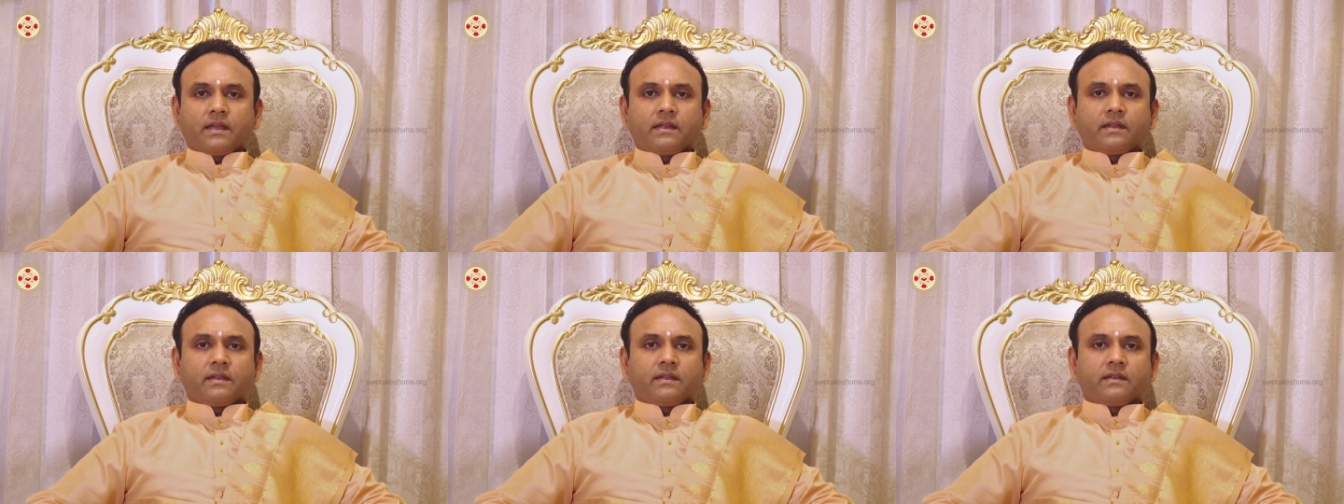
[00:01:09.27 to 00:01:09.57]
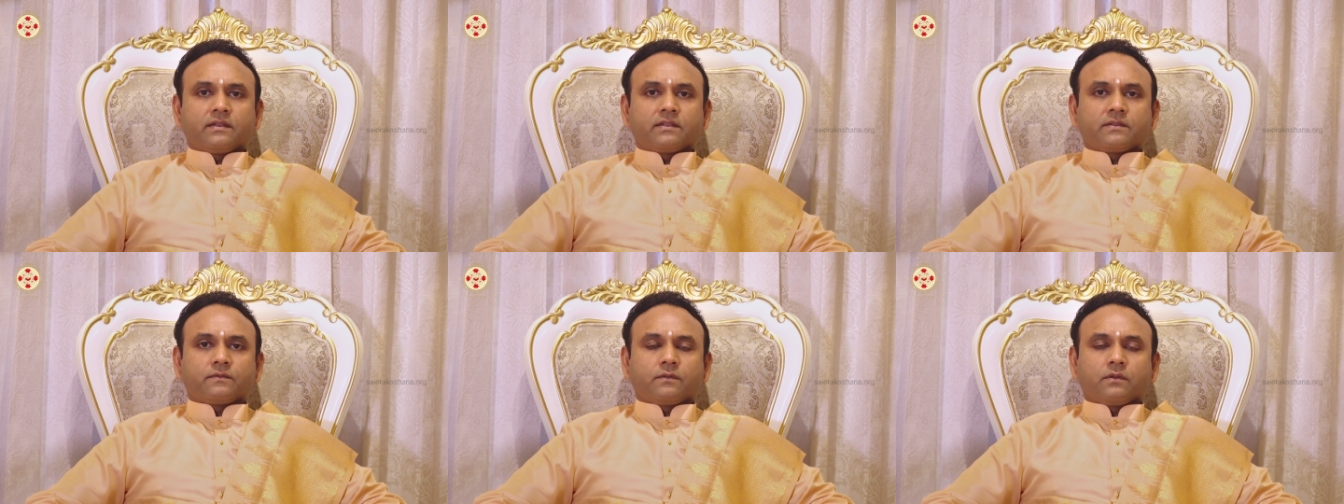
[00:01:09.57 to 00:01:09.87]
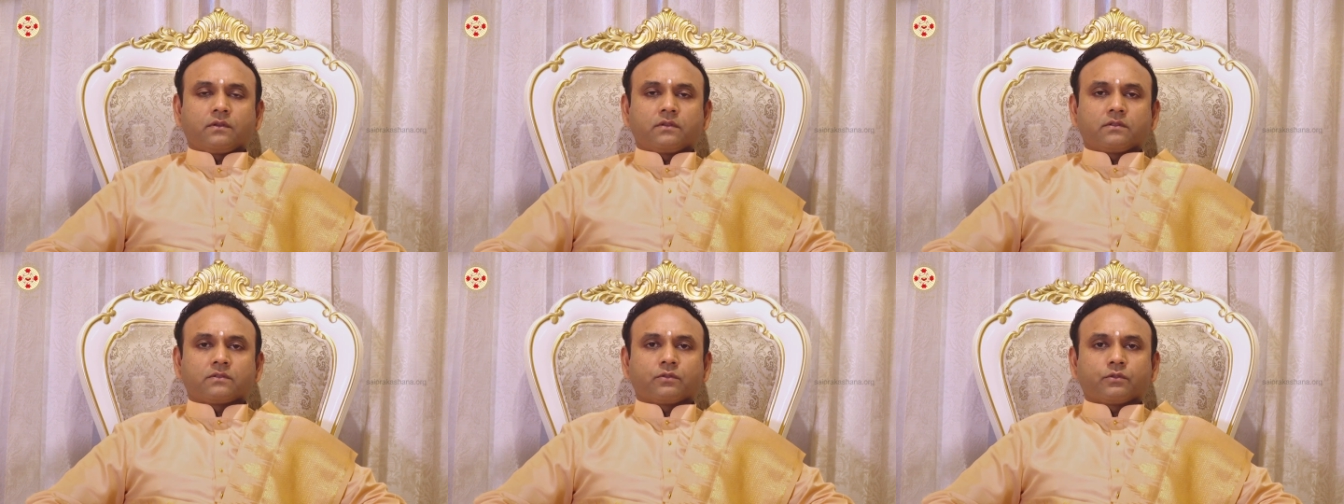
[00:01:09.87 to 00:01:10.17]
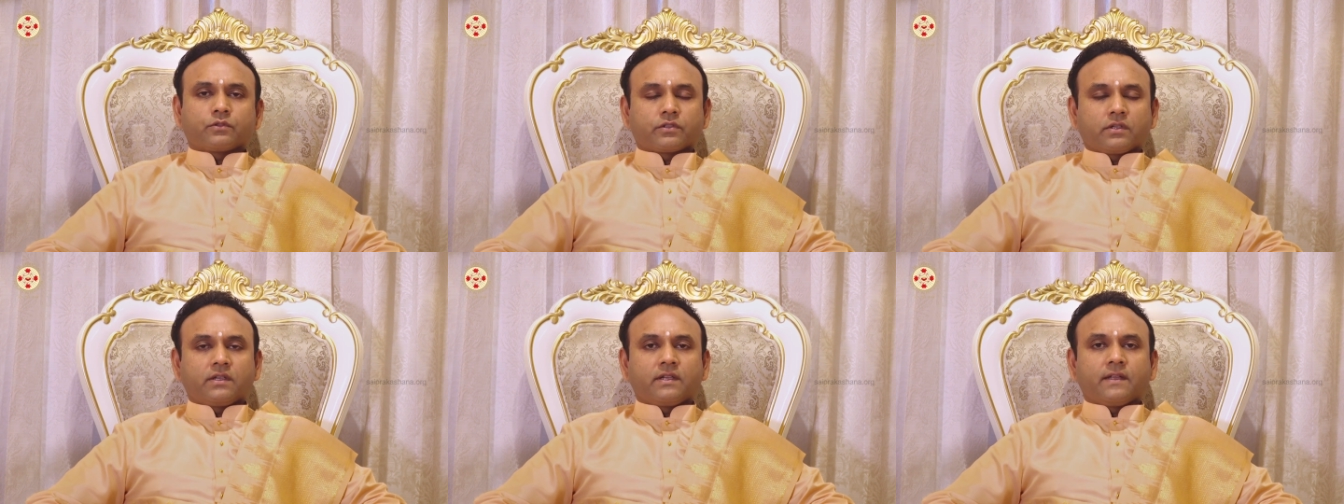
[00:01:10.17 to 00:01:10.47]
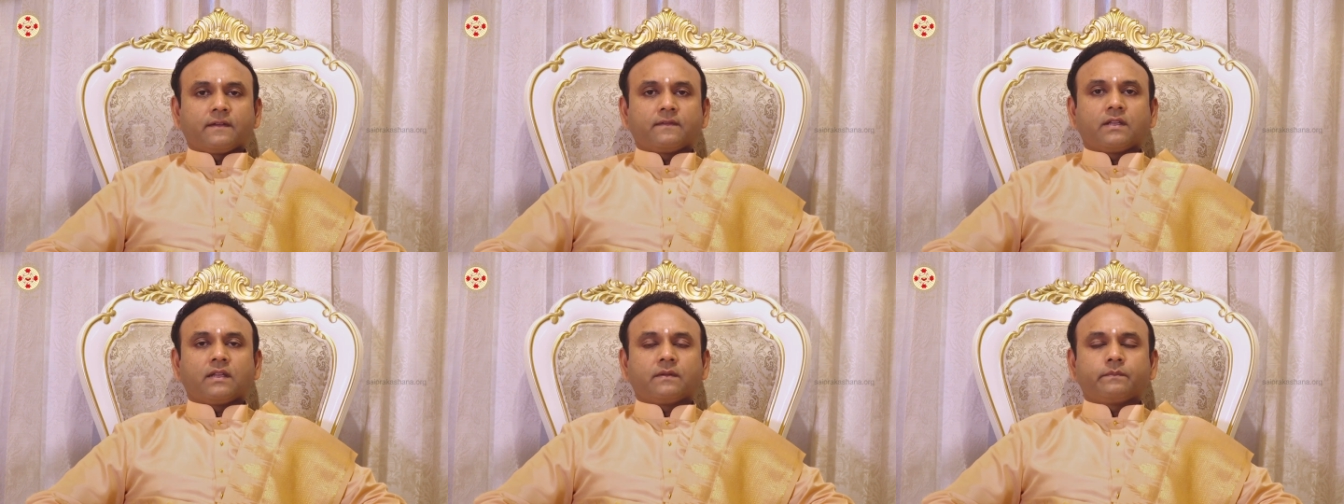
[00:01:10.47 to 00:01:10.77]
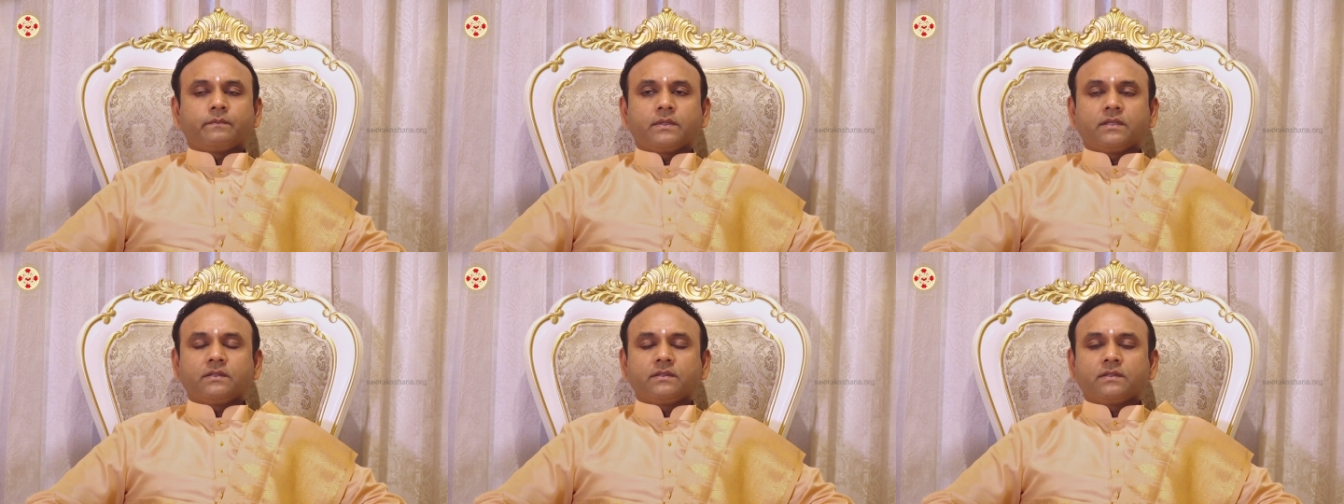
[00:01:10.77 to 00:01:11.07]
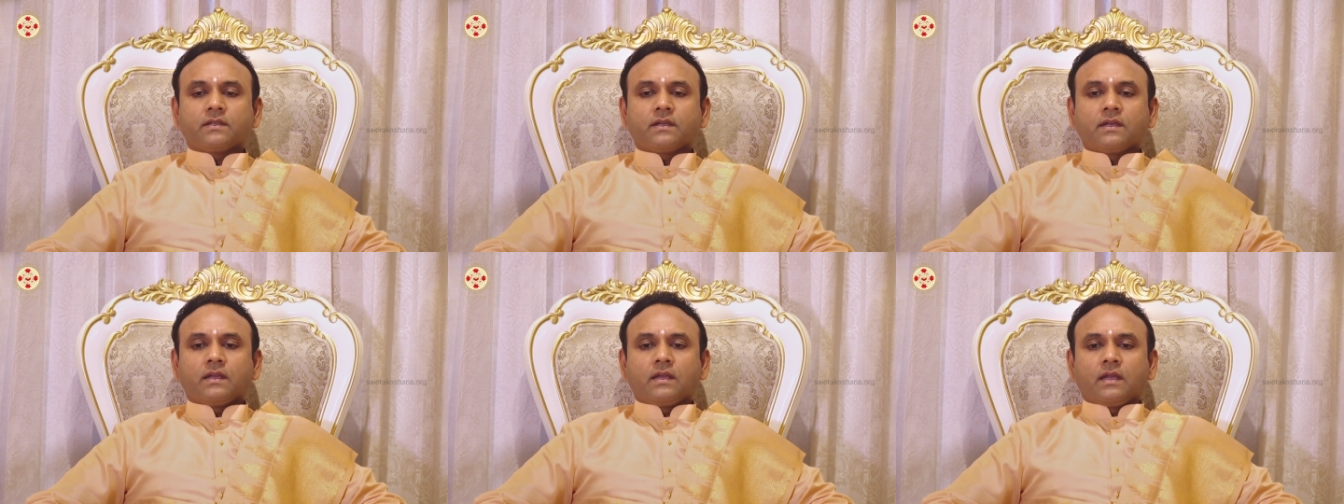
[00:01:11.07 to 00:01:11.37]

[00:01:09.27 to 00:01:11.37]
areas for social development.